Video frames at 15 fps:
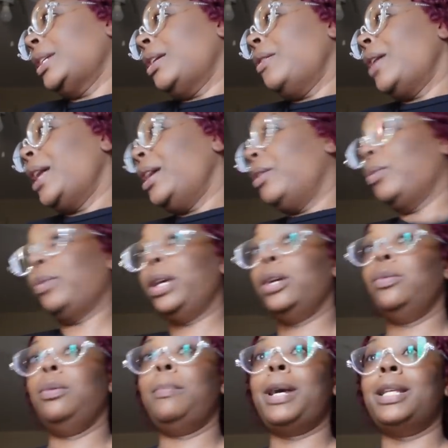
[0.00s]
ago I had a
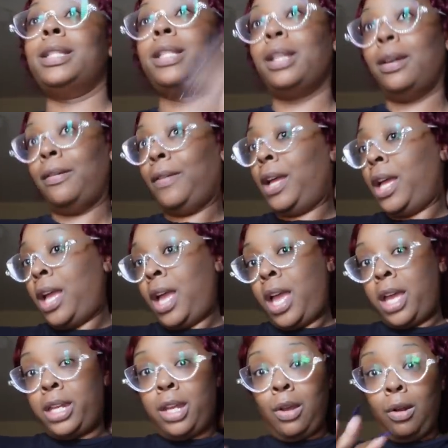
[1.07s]
wreck with myself.
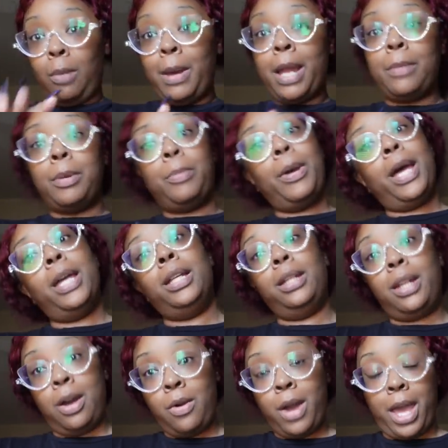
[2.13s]
Don't nobody but
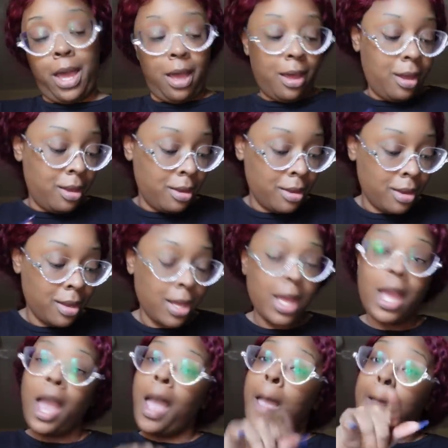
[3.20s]
Peyton know how.
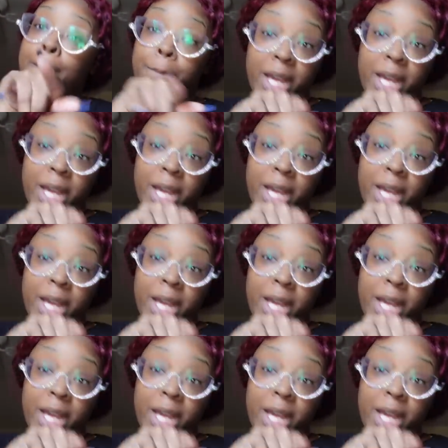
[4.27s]
And